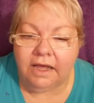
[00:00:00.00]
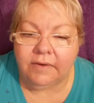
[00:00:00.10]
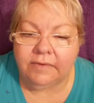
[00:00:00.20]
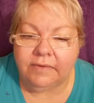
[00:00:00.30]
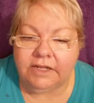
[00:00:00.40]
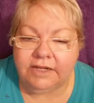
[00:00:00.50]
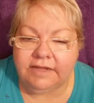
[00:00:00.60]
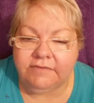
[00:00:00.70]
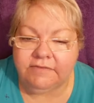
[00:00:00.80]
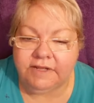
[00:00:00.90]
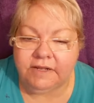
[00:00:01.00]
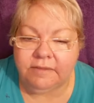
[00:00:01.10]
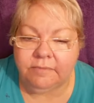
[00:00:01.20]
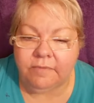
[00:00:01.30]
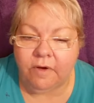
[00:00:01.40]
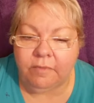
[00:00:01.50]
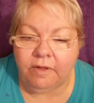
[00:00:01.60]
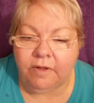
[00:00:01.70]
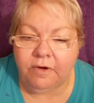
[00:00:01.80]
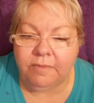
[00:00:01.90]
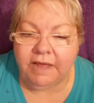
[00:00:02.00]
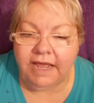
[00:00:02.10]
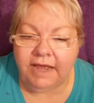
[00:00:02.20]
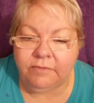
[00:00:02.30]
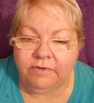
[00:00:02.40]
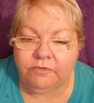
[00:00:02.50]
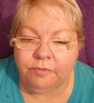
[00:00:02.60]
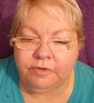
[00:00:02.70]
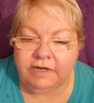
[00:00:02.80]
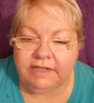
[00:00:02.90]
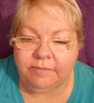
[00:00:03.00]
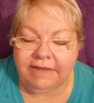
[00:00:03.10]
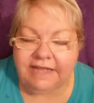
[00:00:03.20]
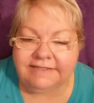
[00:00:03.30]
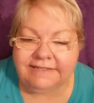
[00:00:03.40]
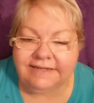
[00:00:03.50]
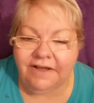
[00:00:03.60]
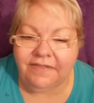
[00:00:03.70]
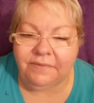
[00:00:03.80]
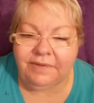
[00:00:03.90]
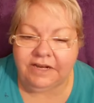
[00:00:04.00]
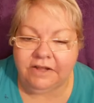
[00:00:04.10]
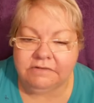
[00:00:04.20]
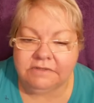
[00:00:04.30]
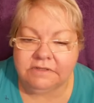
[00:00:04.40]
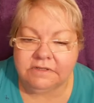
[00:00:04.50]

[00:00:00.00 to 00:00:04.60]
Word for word: When you lived in a mobile home, I had one for putting the plastic on the windows.